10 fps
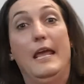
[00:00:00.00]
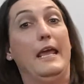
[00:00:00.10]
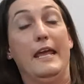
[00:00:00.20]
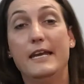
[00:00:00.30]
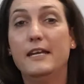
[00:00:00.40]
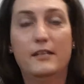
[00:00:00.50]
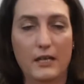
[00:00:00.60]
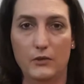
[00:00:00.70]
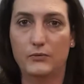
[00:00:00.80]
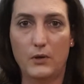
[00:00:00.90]

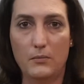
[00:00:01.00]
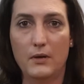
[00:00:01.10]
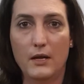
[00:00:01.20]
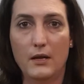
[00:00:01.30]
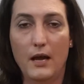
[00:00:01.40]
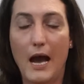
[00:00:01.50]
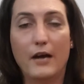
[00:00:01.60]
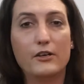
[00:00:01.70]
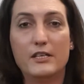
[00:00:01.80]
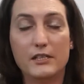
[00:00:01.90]
anything from how
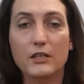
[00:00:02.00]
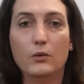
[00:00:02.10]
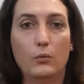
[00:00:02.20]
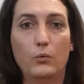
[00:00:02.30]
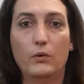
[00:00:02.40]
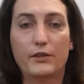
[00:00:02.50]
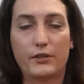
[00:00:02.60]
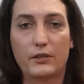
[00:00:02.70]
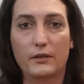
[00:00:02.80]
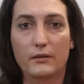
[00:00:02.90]
to deal
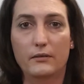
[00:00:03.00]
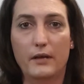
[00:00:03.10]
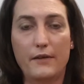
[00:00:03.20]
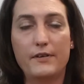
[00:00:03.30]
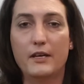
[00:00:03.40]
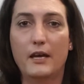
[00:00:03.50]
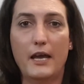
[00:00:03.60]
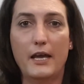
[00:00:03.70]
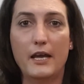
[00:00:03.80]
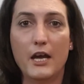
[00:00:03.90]
with having
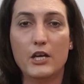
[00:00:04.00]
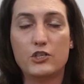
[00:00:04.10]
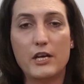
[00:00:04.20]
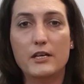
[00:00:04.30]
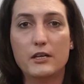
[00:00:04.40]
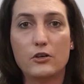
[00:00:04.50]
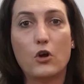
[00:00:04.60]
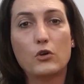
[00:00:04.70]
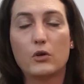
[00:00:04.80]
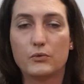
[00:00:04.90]
a gender
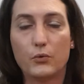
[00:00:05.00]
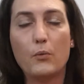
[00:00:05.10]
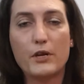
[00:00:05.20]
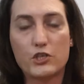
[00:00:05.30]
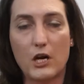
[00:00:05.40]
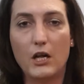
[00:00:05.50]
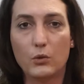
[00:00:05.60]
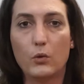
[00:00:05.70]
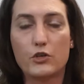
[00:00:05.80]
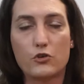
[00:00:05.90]
non-conforming
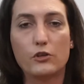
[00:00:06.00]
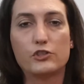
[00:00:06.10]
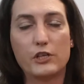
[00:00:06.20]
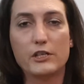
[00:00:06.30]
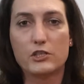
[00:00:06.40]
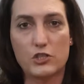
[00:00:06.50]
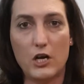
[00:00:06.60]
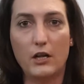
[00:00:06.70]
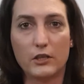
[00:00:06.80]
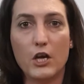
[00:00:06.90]
child or a transgender
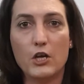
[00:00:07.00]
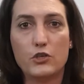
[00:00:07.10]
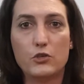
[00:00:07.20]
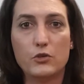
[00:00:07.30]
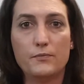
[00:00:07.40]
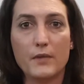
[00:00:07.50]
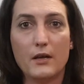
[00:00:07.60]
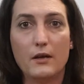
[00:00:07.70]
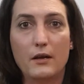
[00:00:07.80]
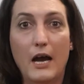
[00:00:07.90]
child to
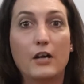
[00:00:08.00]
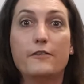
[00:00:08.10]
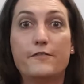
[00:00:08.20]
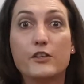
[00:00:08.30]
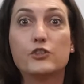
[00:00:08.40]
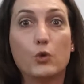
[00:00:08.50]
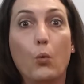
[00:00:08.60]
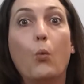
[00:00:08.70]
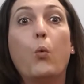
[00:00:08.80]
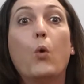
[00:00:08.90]
how to fix your
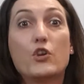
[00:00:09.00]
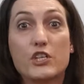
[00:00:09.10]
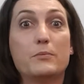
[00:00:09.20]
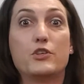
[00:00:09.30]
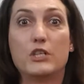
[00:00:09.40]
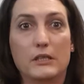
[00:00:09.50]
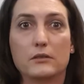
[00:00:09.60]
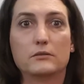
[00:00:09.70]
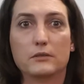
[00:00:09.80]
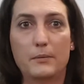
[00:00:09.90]
washing machine.
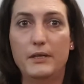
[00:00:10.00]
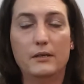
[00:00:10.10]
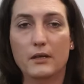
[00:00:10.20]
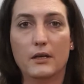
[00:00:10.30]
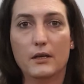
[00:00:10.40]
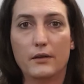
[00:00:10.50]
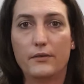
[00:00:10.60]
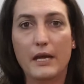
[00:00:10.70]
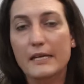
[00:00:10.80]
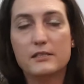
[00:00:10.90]
I mean,
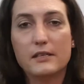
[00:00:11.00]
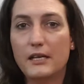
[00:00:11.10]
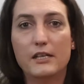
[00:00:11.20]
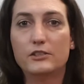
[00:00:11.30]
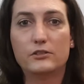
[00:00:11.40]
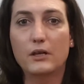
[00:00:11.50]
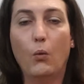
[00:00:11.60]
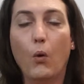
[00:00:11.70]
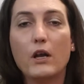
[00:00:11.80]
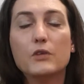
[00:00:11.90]
the internet is a
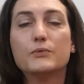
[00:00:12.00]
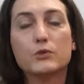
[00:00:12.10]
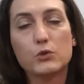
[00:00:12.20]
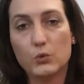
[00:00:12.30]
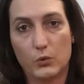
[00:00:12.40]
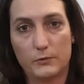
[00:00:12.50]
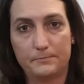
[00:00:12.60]
wonderful tool.